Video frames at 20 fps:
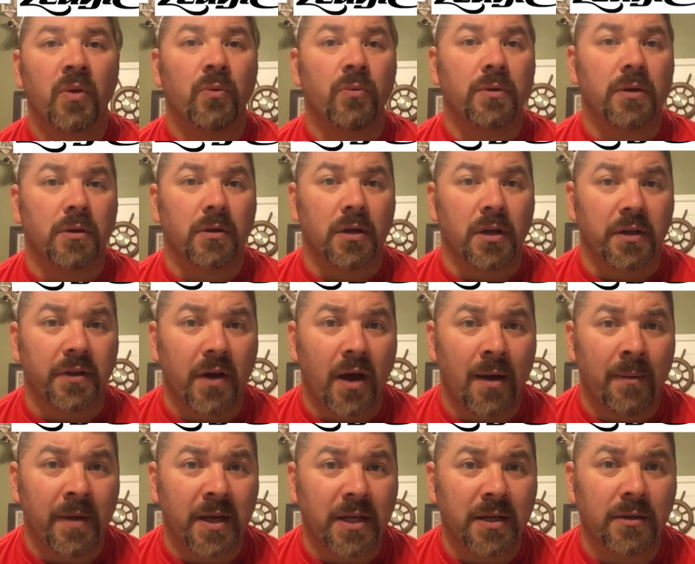We are an
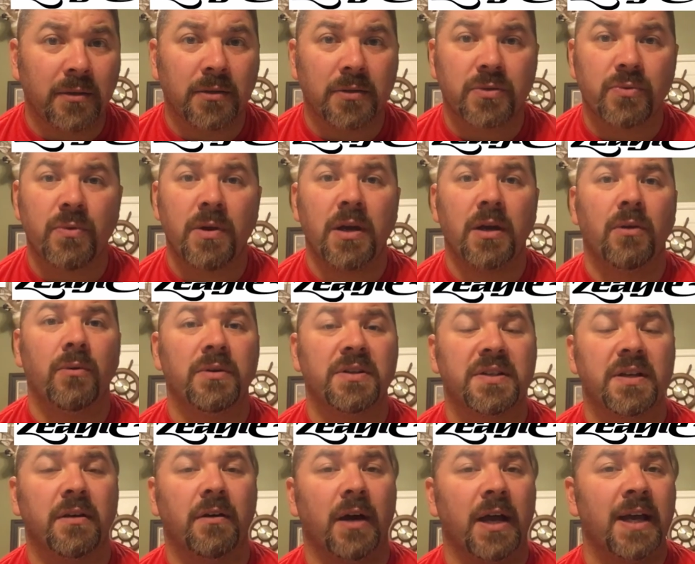Atomic dealer as well. We
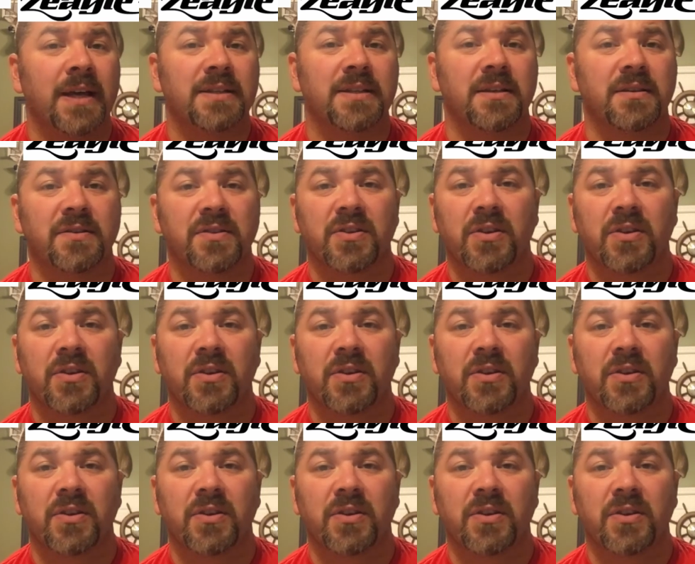sell XS